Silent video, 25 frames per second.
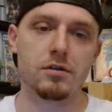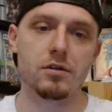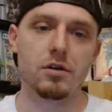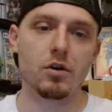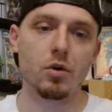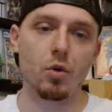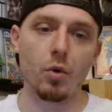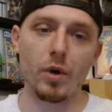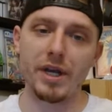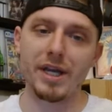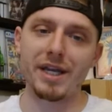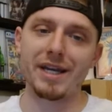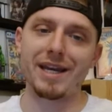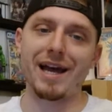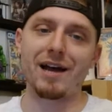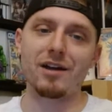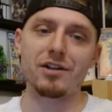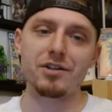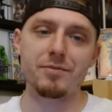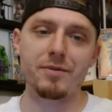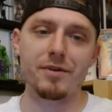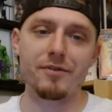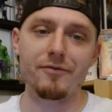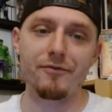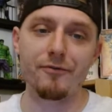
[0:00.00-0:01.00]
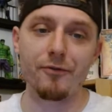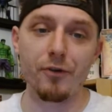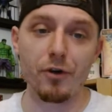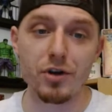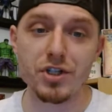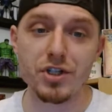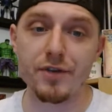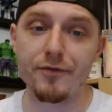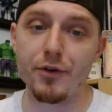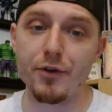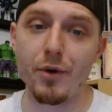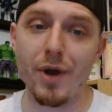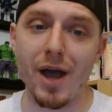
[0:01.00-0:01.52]
Quick announcement
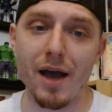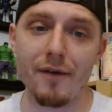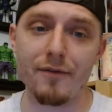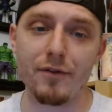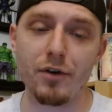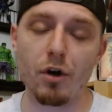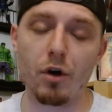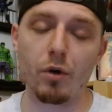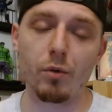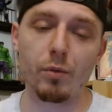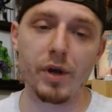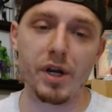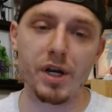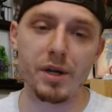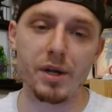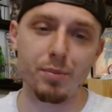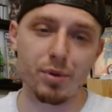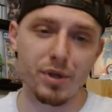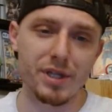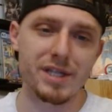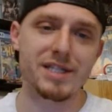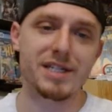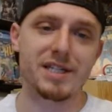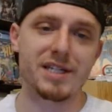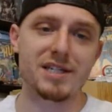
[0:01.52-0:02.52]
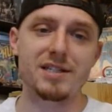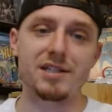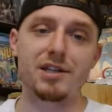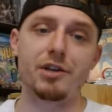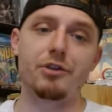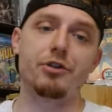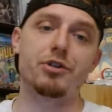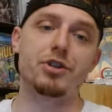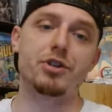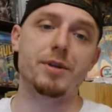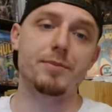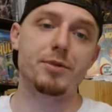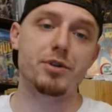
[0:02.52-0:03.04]
first, if you haven't already, please
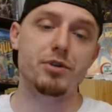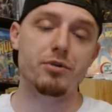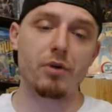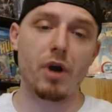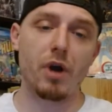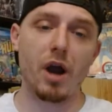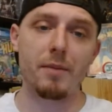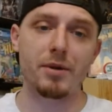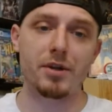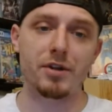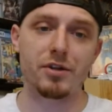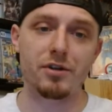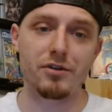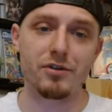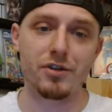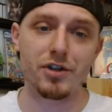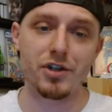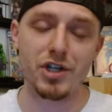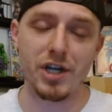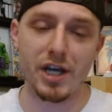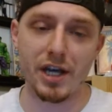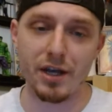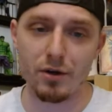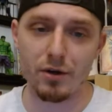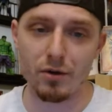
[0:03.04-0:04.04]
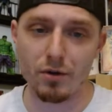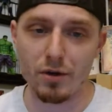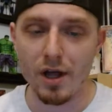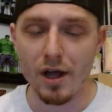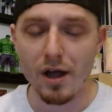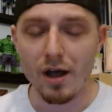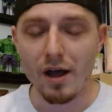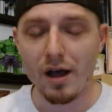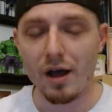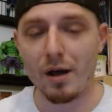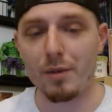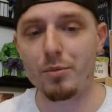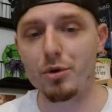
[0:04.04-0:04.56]
consider subscribing to the channel.
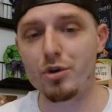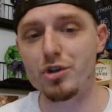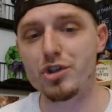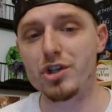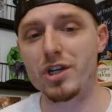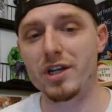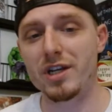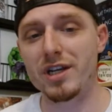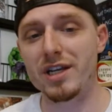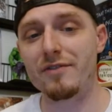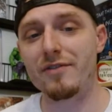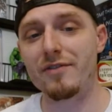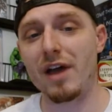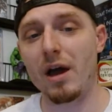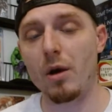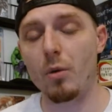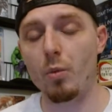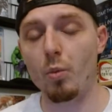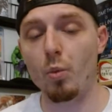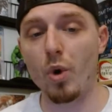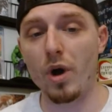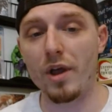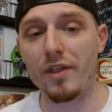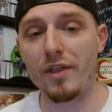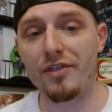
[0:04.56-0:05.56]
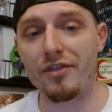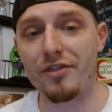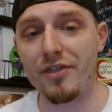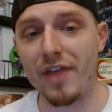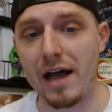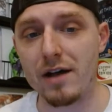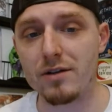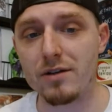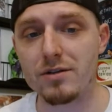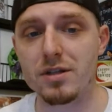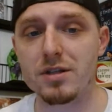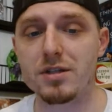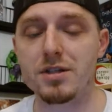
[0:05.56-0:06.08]
I'm pushing to hit that
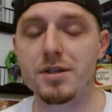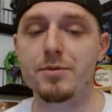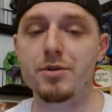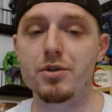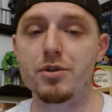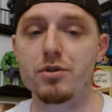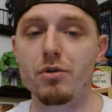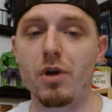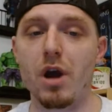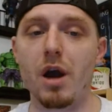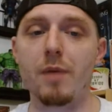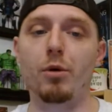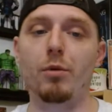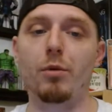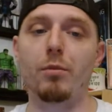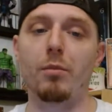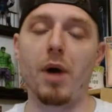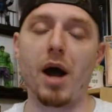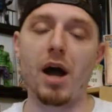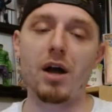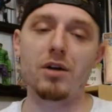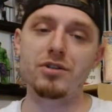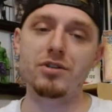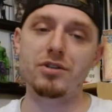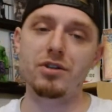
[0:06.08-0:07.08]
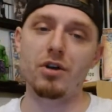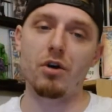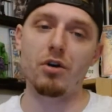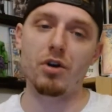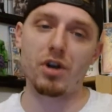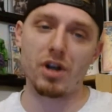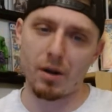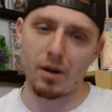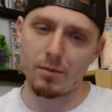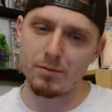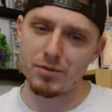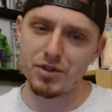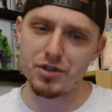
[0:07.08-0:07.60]
1,000 subscriber milestone,
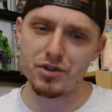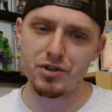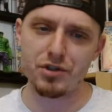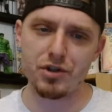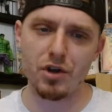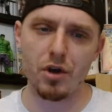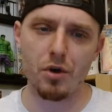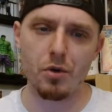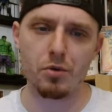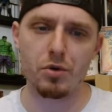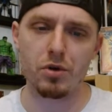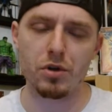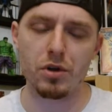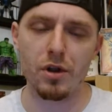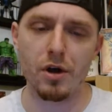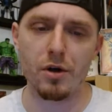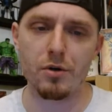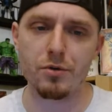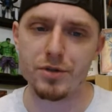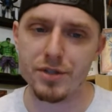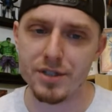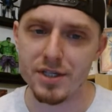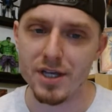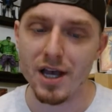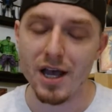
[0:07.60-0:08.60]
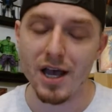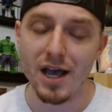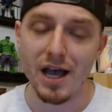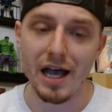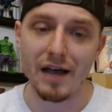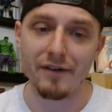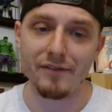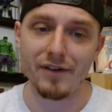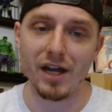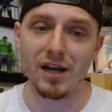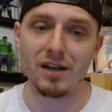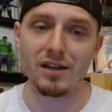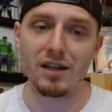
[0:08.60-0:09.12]
and I'm so close.
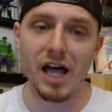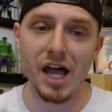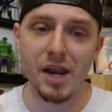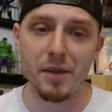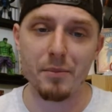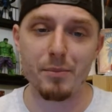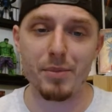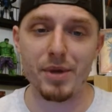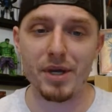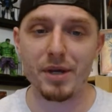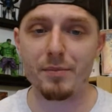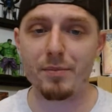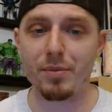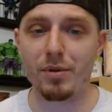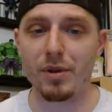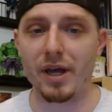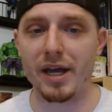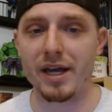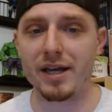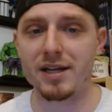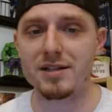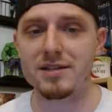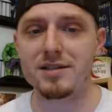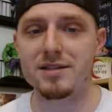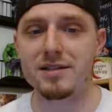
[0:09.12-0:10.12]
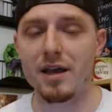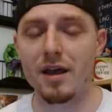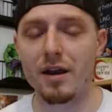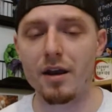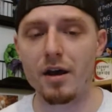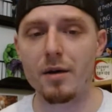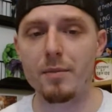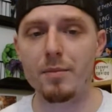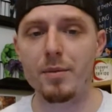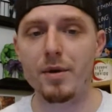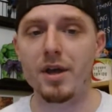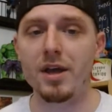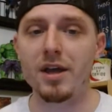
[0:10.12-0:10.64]
I've got a lot of big plans set
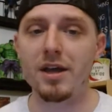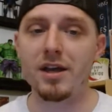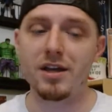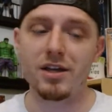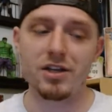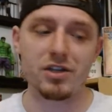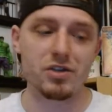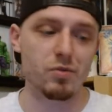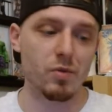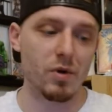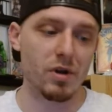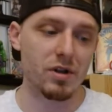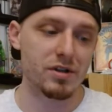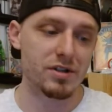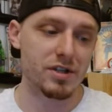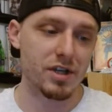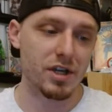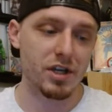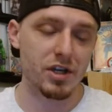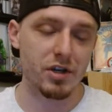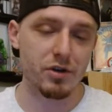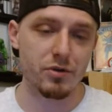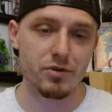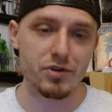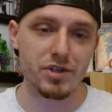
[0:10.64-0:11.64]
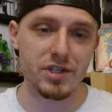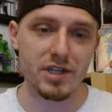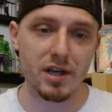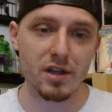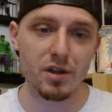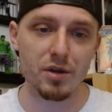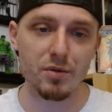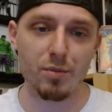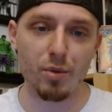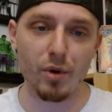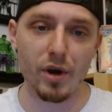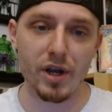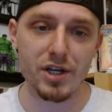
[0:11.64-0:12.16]
up, as well as a huge
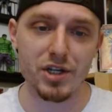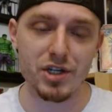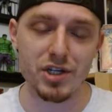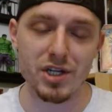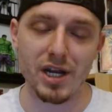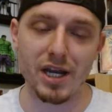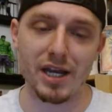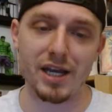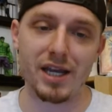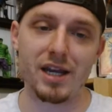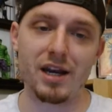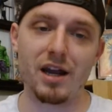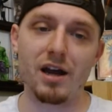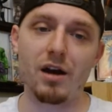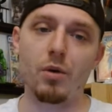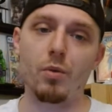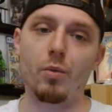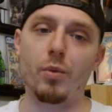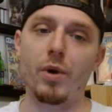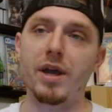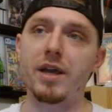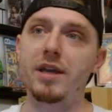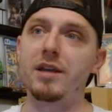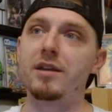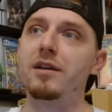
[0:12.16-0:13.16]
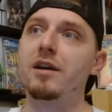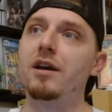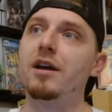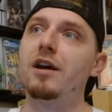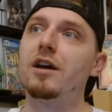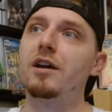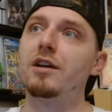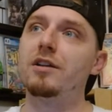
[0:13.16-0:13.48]
celebration. I cannot wait